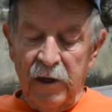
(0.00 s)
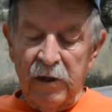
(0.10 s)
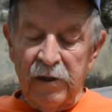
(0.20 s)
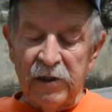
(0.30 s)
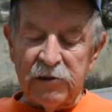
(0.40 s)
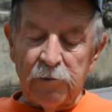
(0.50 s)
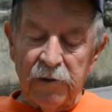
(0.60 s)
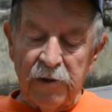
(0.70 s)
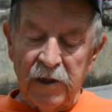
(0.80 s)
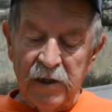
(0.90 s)
This
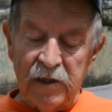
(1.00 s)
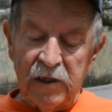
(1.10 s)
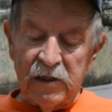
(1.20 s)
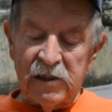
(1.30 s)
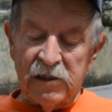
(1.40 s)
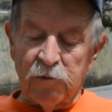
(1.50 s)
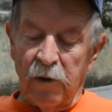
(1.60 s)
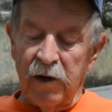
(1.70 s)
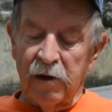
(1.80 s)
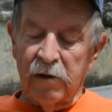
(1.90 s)
is
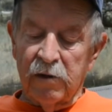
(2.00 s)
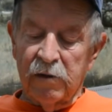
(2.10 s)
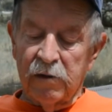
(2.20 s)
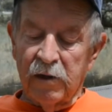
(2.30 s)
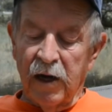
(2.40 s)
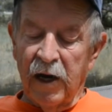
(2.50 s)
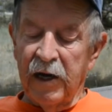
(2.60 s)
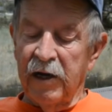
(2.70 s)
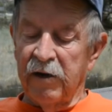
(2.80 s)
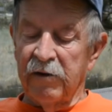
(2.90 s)
where I
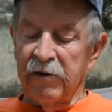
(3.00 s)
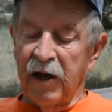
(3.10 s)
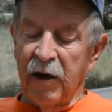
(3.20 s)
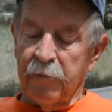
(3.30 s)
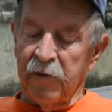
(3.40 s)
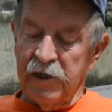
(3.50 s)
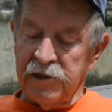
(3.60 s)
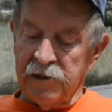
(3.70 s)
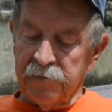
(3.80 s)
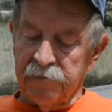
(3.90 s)
enter the operation.